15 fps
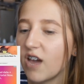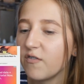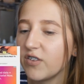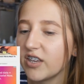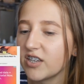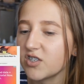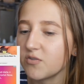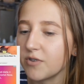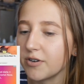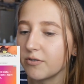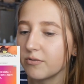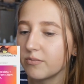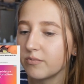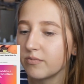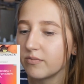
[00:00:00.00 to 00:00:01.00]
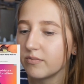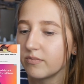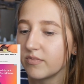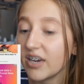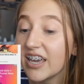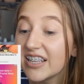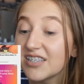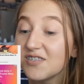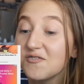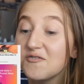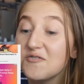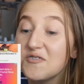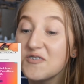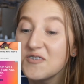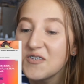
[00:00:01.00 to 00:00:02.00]
I feel like it's real. It's
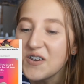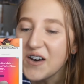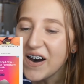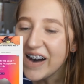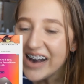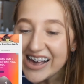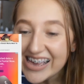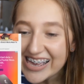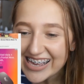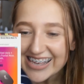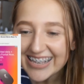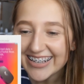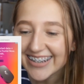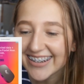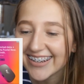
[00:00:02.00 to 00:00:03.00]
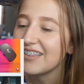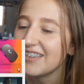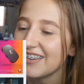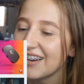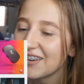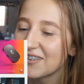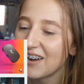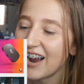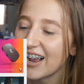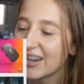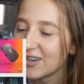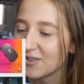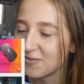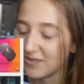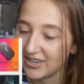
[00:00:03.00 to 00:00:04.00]
not. The
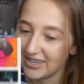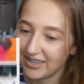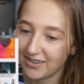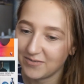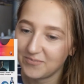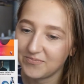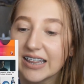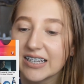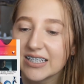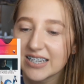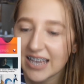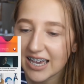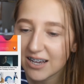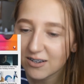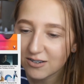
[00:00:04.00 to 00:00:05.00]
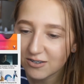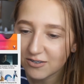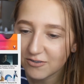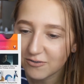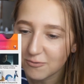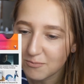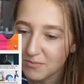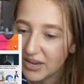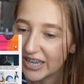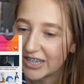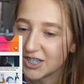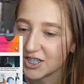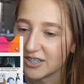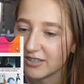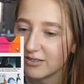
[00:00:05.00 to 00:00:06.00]
Nutcracker Queen. In the town of
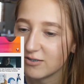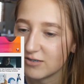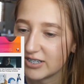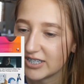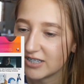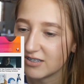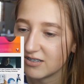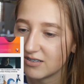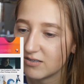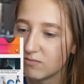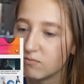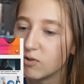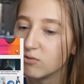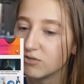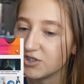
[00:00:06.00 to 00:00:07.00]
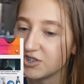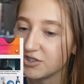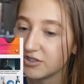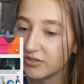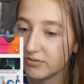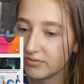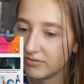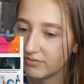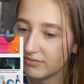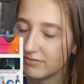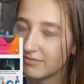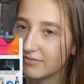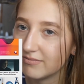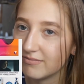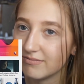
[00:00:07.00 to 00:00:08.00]
Manger, or is it Manger?
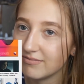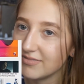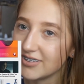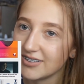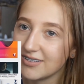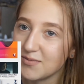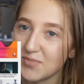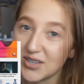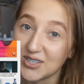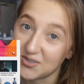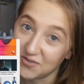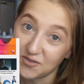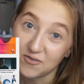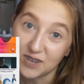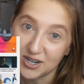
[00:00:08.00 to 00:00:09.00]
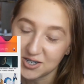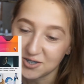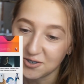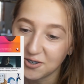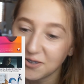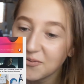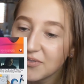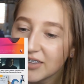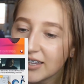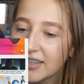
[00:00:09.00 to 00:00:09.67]
It depends if you're French or not.